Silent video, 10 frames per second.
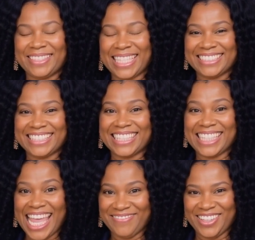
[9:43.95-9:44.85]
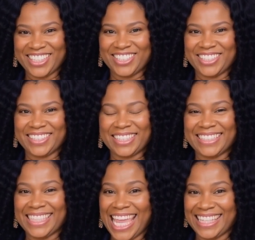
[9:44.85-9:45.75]
They see leverage,
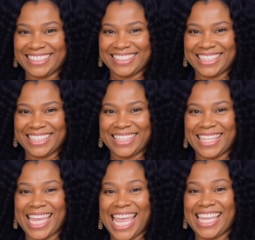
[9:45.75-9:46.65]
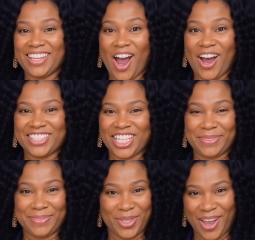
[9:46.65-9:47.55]
legacy, and
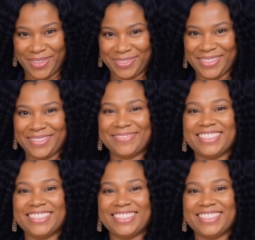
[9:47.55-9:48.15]
long-term growth.